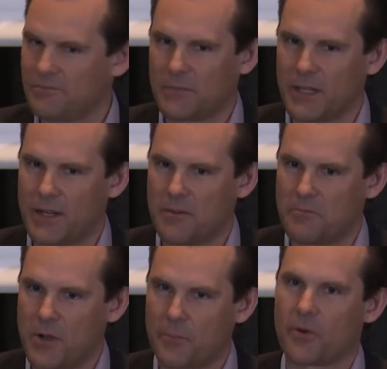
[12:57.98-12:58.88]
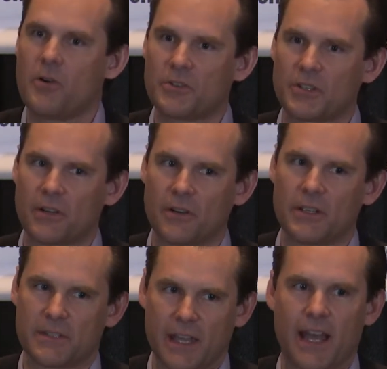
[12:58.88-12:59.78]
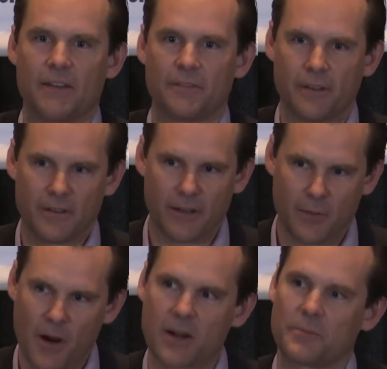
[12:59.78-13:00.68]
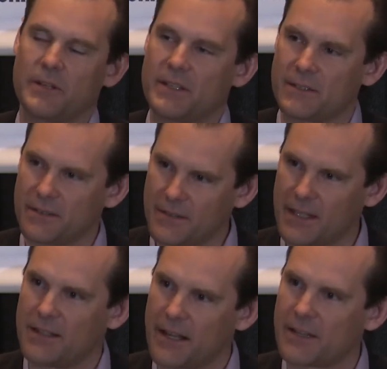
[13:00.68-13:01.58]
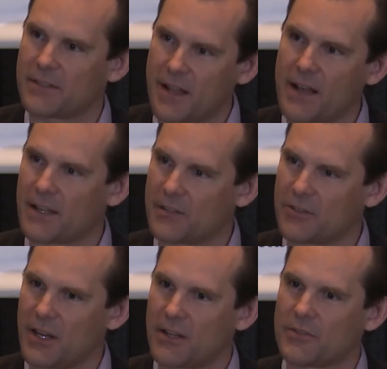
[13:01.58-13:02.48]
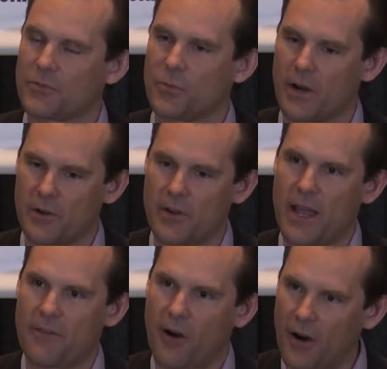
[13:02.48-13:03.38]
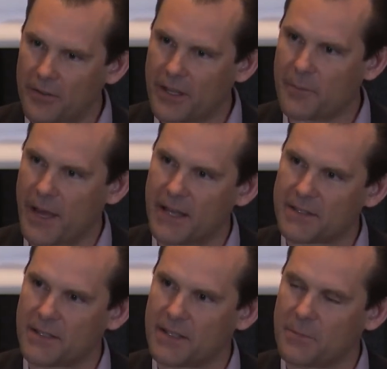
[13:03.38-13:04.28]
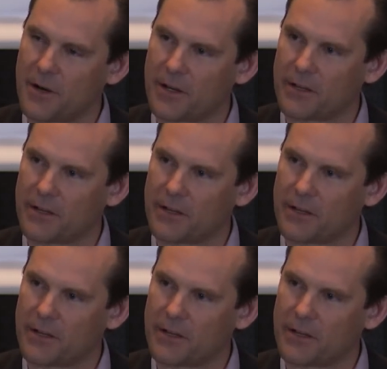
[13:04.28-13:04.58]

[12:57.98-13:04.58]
approach here is to have a marketplace. Think like a stock exchange, where you have all the capacity in the market